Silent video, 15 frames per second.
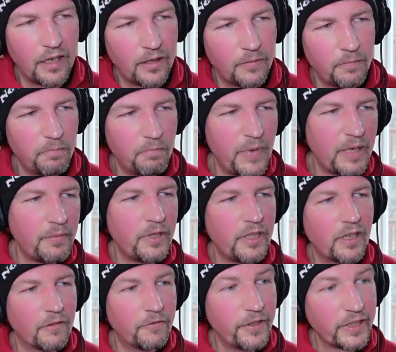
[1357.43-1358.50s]
maybe
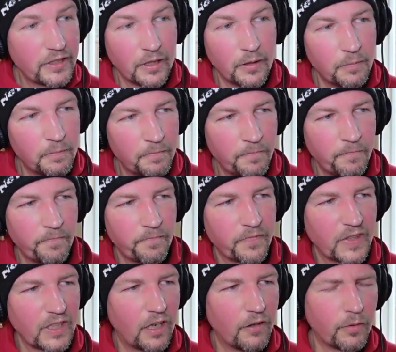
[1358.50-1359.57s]
a victim
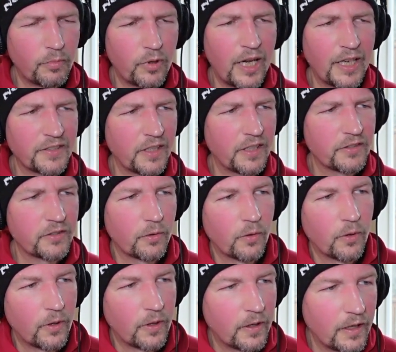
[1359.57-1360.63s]
of a process
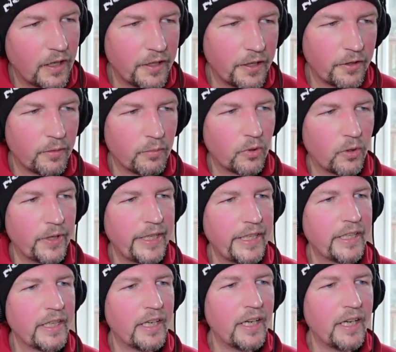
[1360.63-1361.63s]
or another employee,